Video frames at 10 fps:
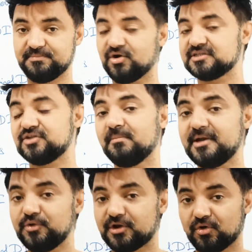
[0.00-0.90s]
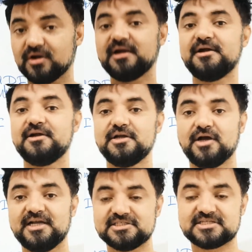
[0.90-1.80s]
Because I normally do it wrong.
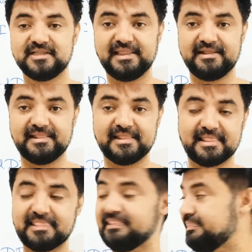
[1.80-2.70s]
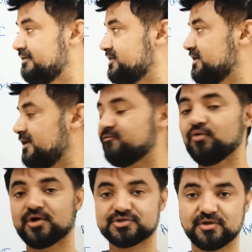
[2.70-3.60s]
I just left it and
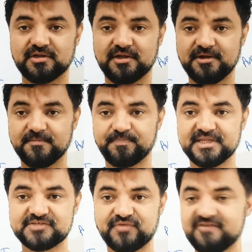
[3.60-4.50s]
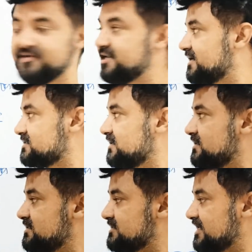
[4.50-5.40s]
focus on these 5 areas:
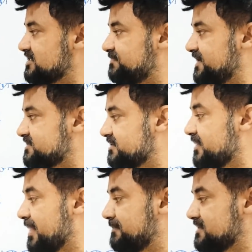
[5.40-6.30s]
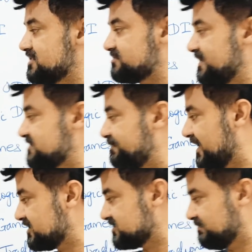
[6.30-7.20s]
science based, business based,
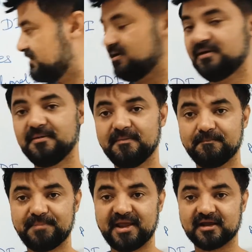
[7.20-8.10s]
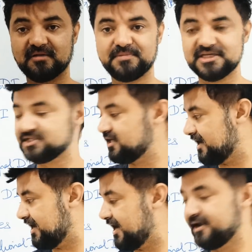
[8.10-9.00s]
para jumble, para completion
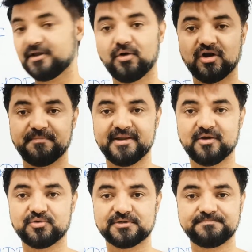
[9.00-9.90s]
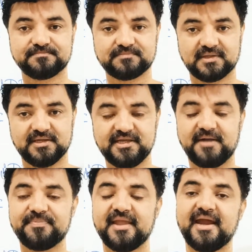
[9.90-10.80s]
and odd man out.
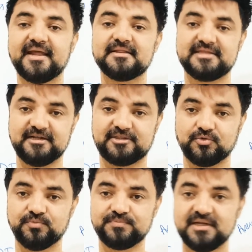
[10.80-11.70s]
Yep, and I sailed through.